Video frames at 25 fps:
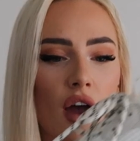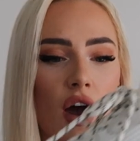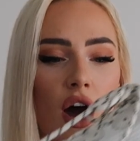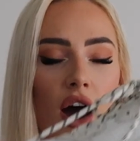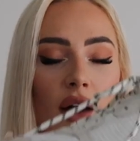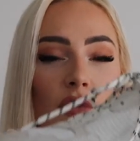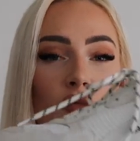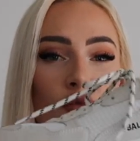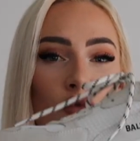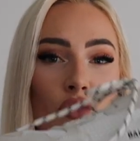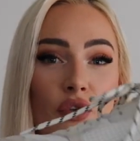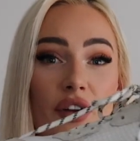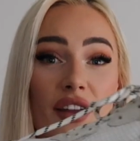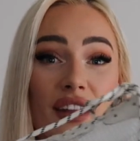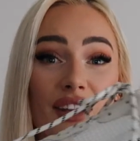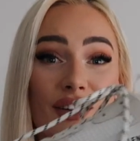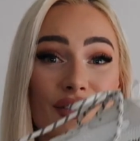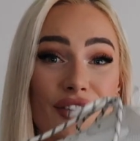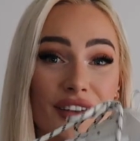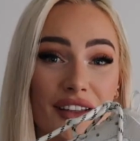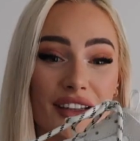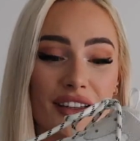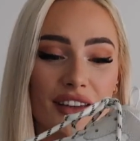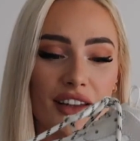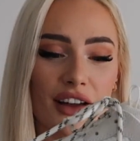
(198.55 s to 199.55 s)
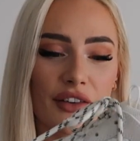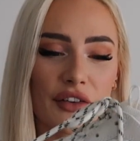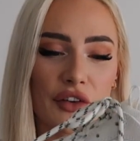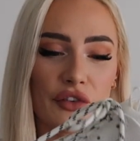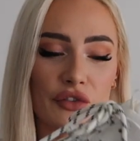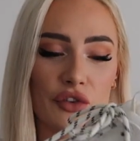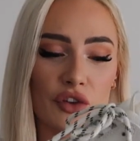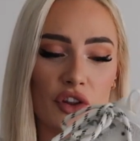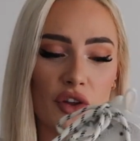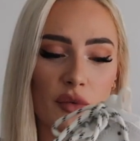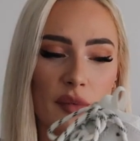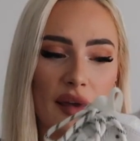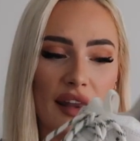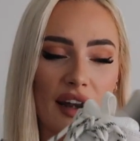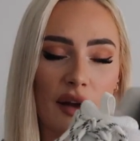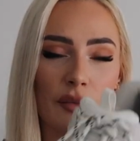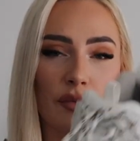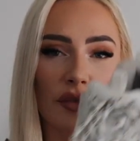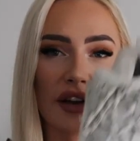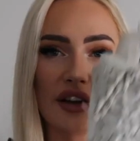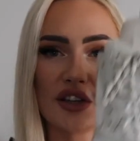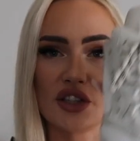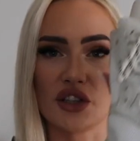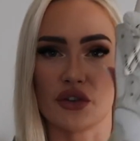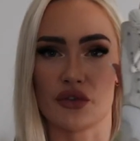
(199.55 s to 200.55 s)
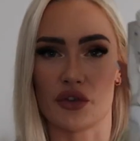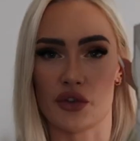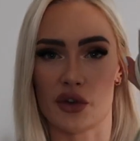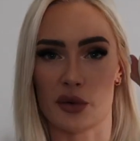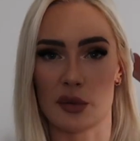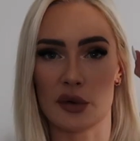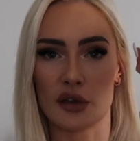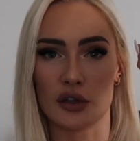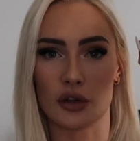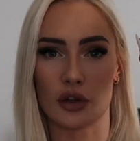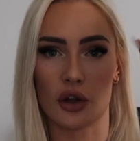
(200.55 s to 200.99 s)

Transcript: I'm really, really loving for them and I'm reaching for them a